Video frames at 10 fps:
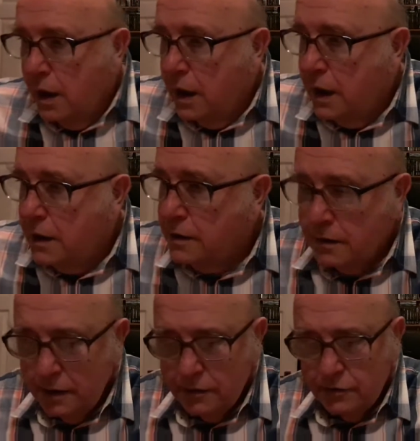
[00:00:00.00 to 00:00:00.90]
And
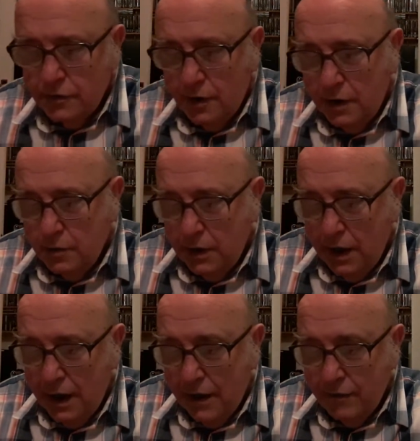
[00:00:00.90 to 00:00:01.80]
inside we
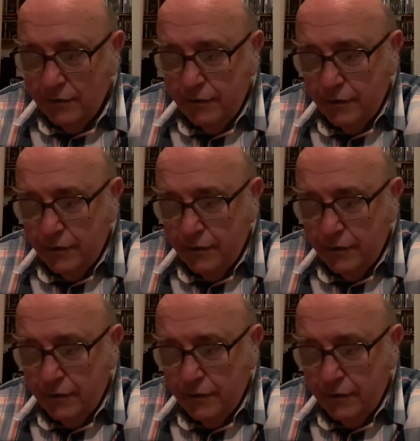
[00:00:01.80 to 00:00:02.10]
have